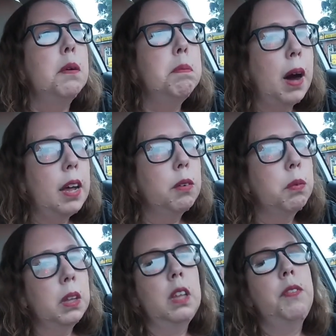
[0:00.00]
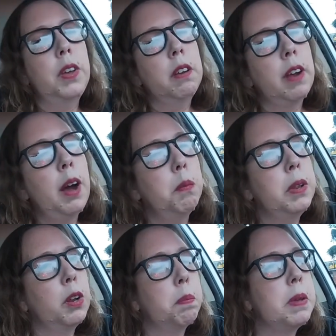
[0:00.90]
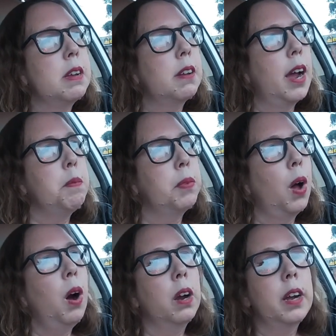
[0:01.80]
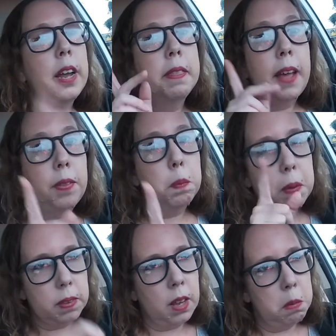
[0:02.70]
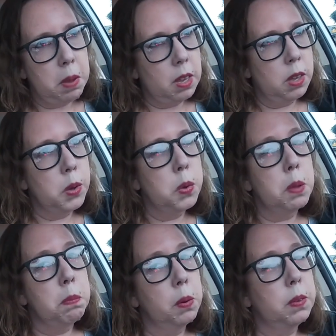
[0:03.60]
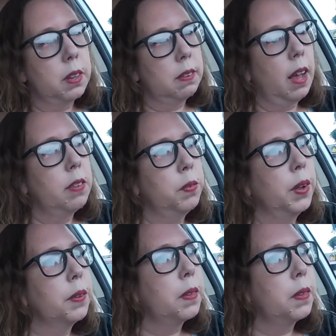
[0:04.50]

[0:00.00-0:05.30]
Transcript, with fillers: but really figure out when your peak times are and that's what's gonna make you the most successful.